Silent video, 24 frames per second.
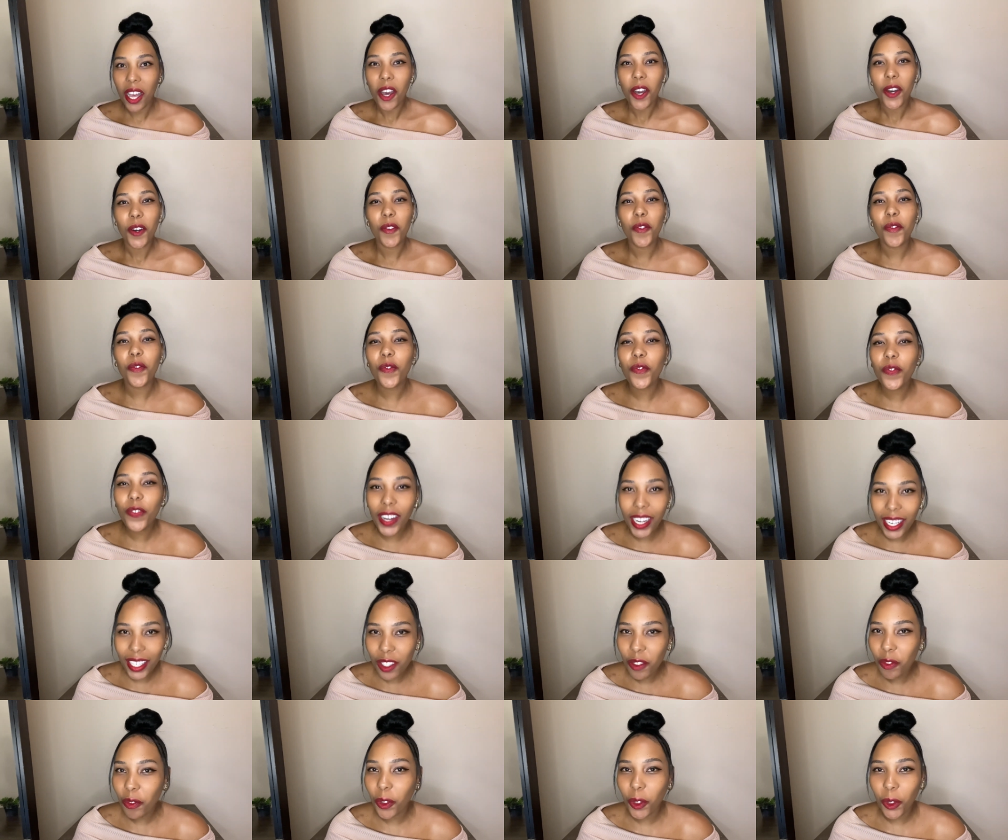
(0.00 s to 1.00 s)
Fight
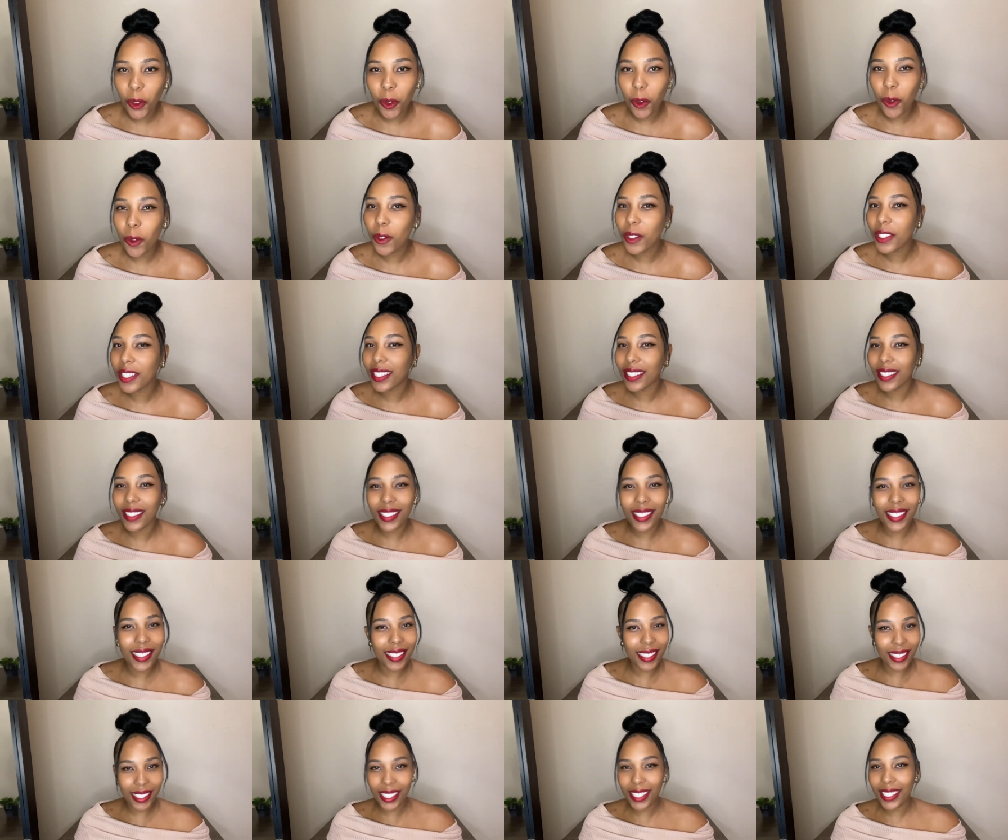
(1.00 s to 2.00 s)
for those
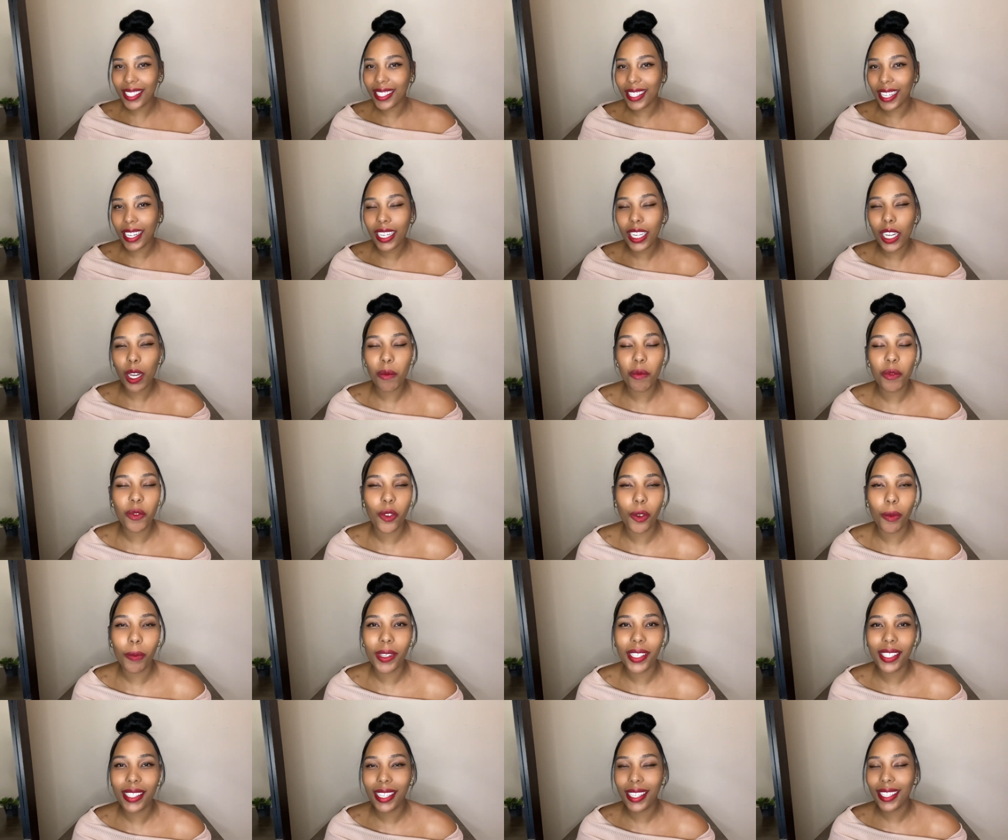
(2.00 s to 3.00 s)
6 that comes from
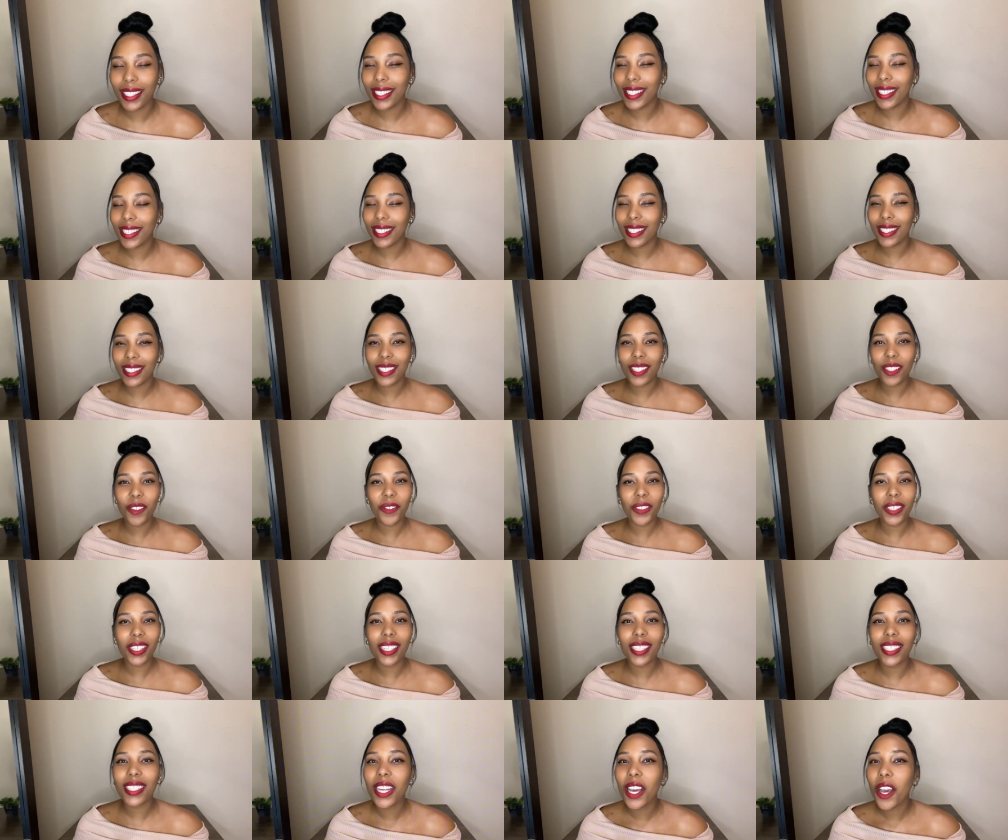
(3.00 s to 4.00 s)
executor
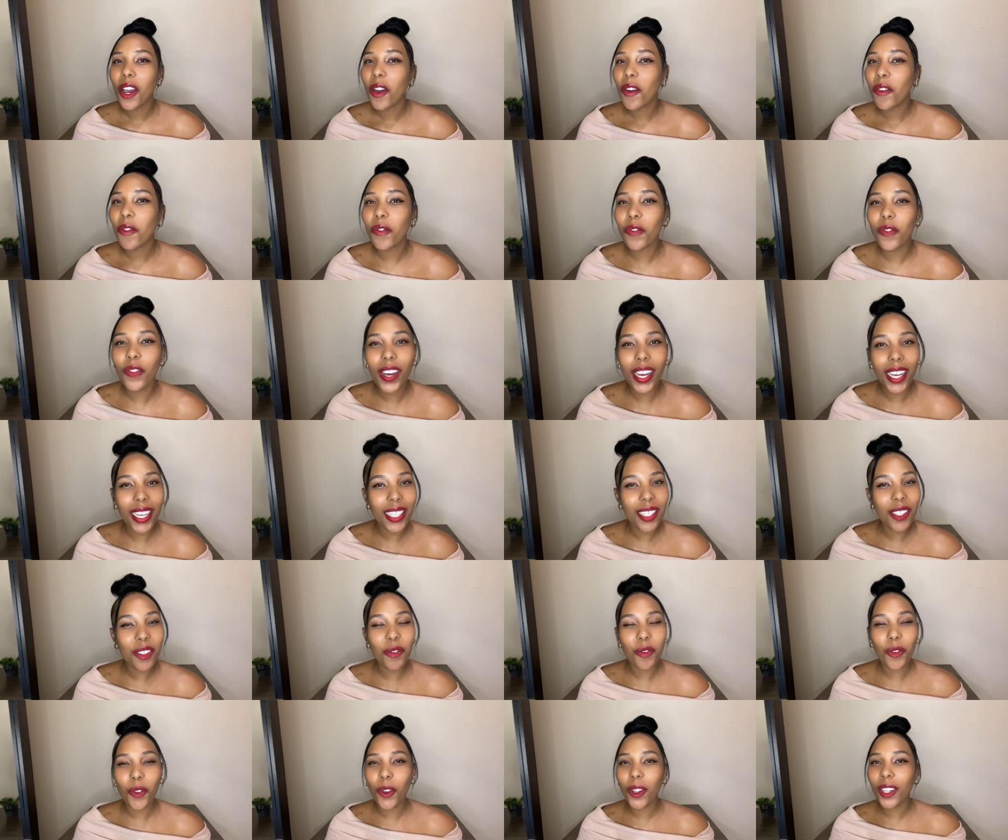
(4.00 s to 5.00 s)
certificate. Fight
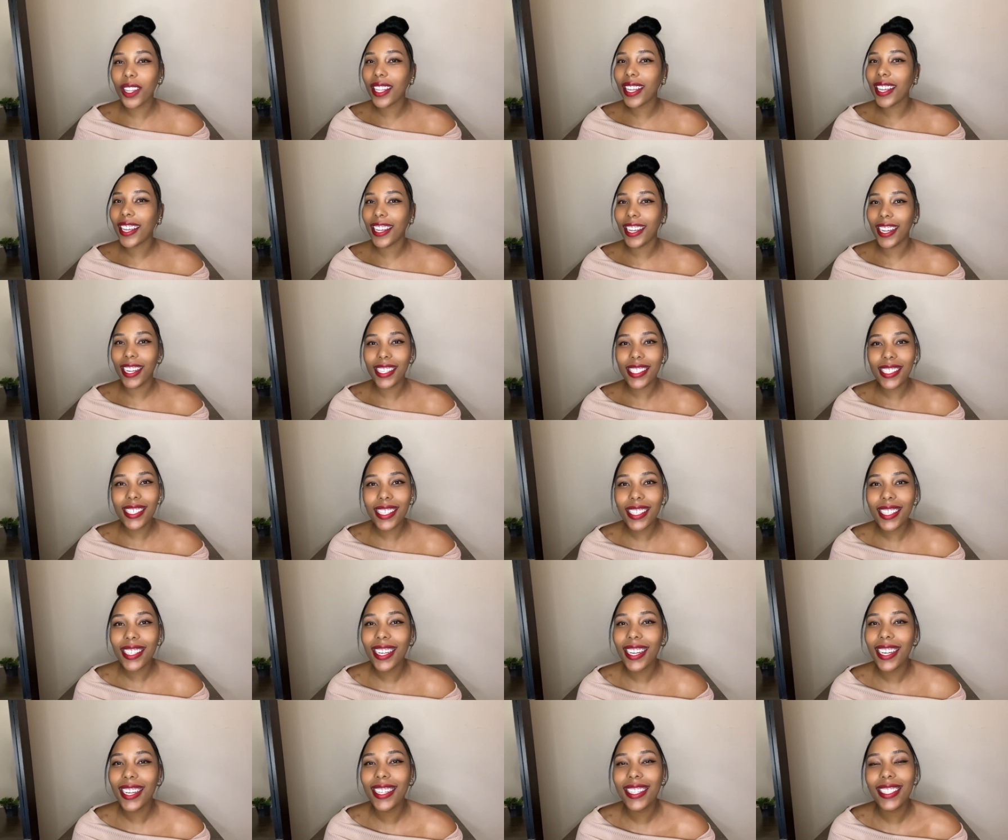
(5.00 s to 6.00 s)
for the heading.
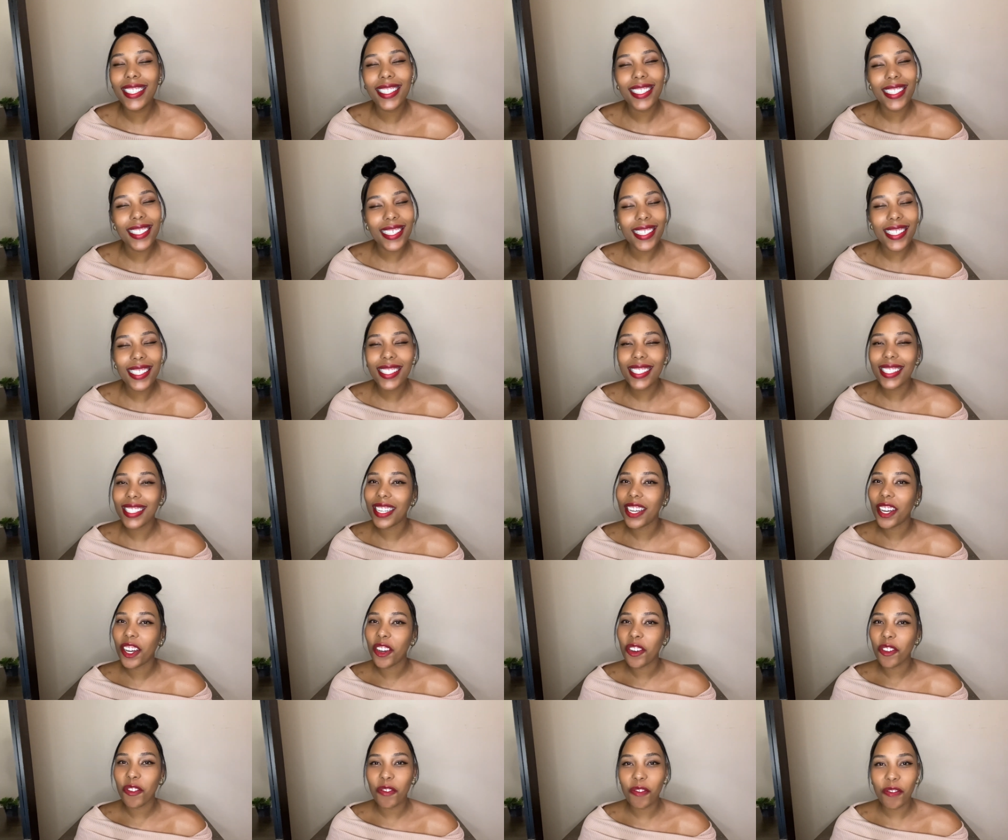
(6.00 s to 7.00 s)
At least
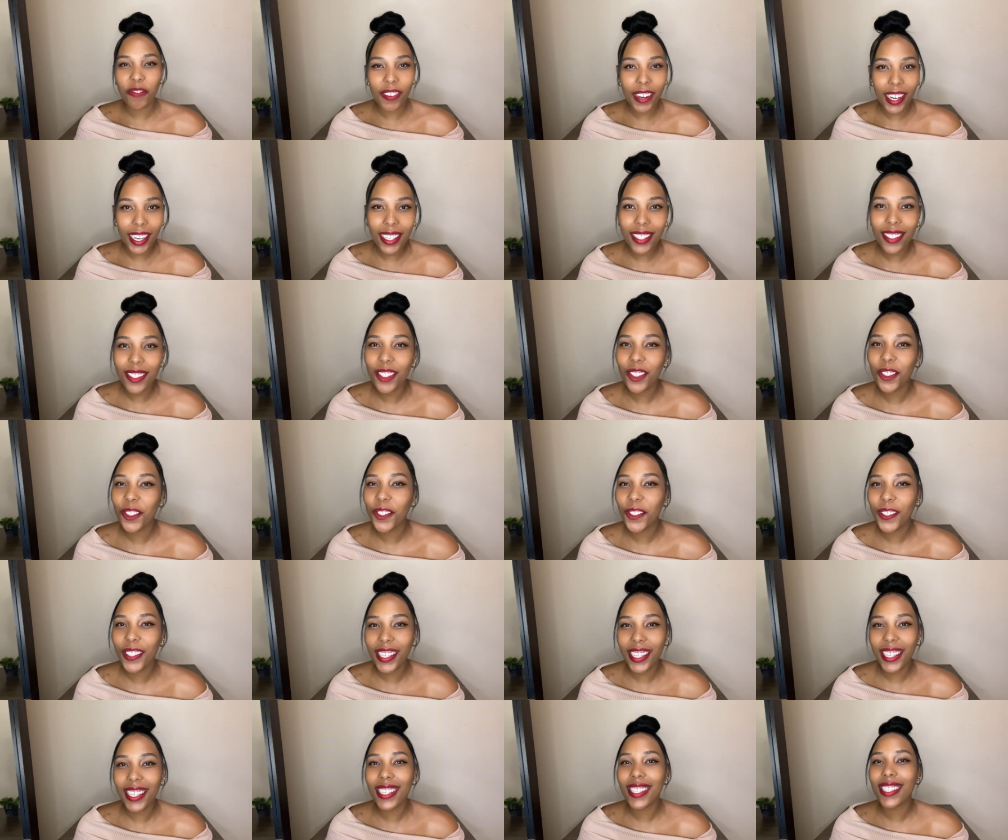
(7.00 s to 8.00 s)
fight to
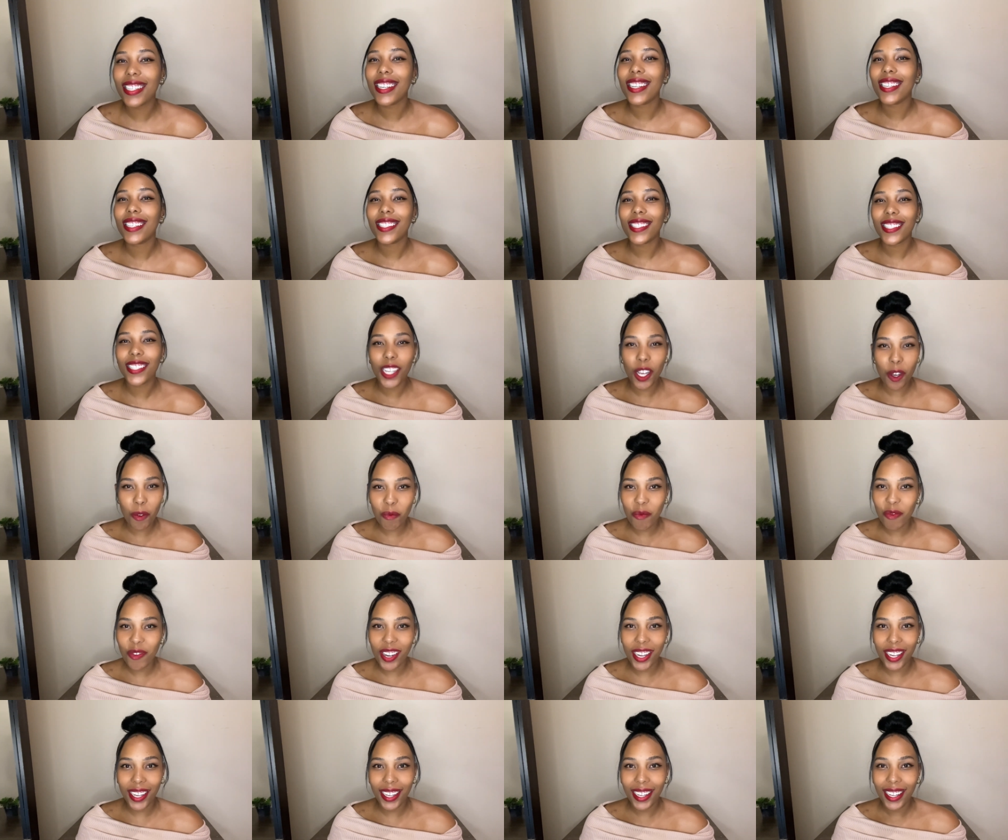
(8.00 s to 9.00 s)
get
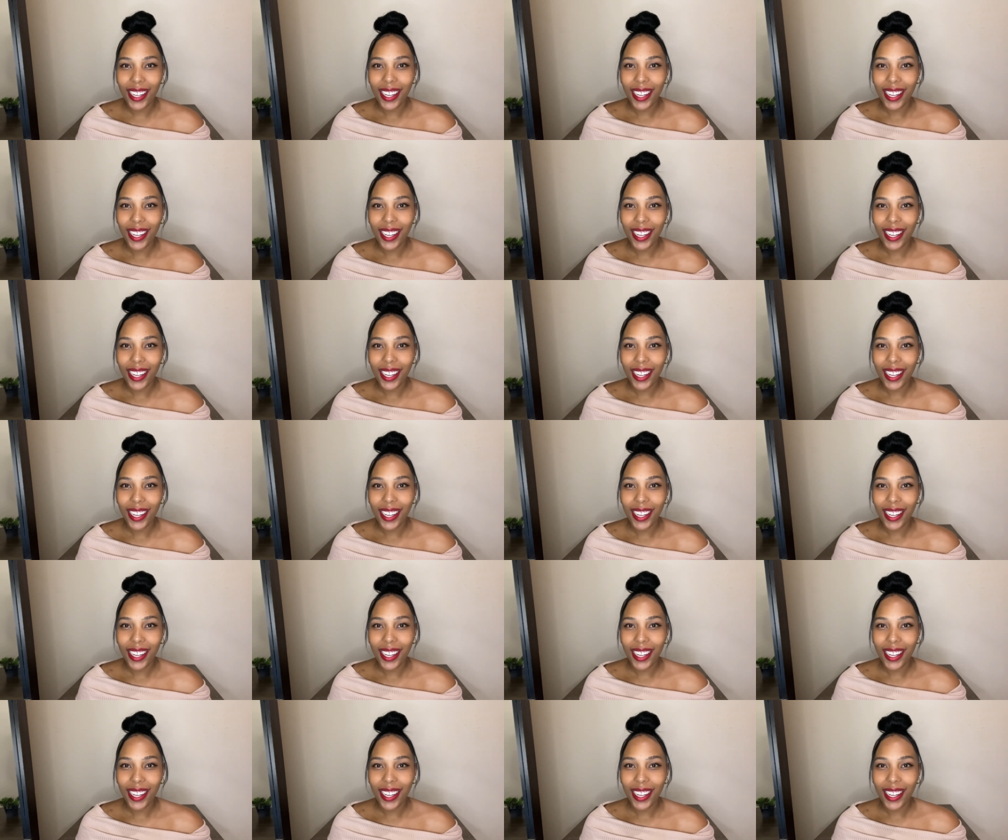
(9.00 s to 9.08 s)
somewhere.